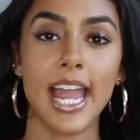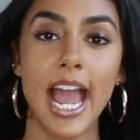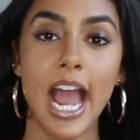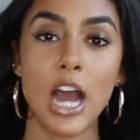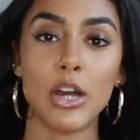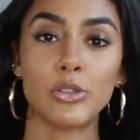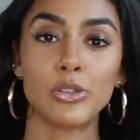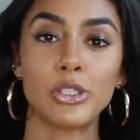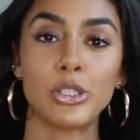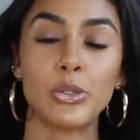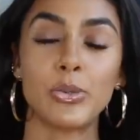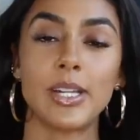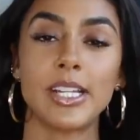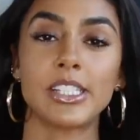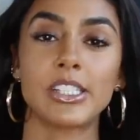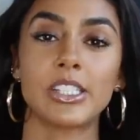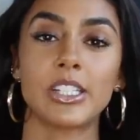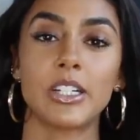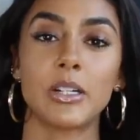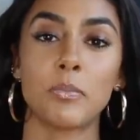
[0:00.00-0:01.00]
how to
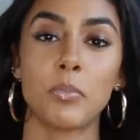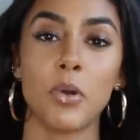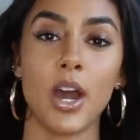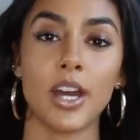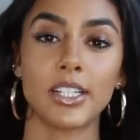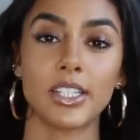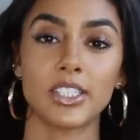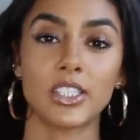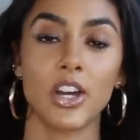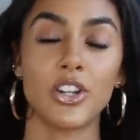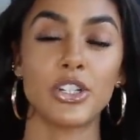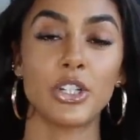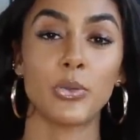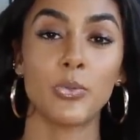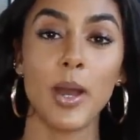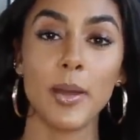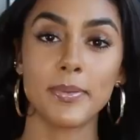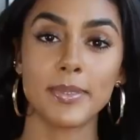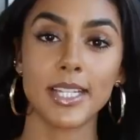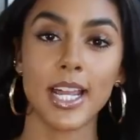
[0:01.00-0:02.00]
insert products on your
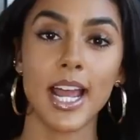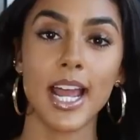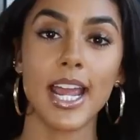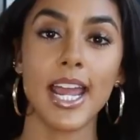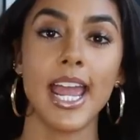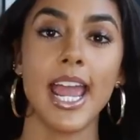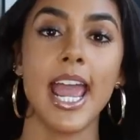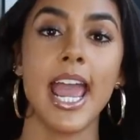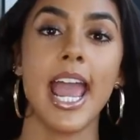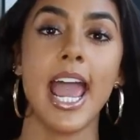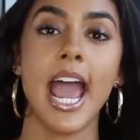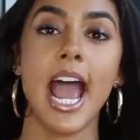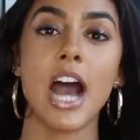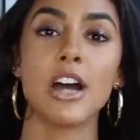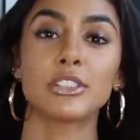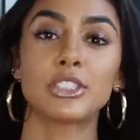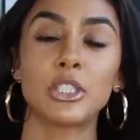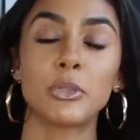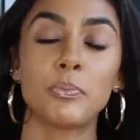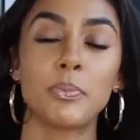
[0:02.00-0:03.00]
website,
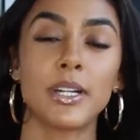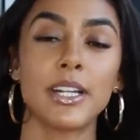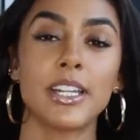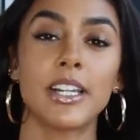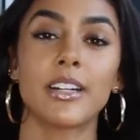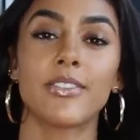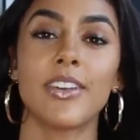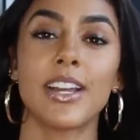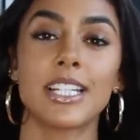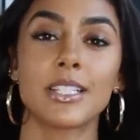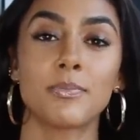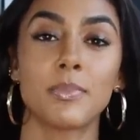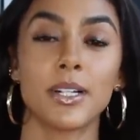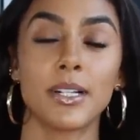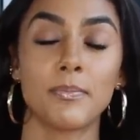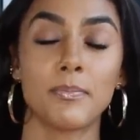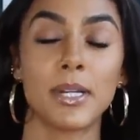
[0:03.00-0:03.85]
how to put your Facebook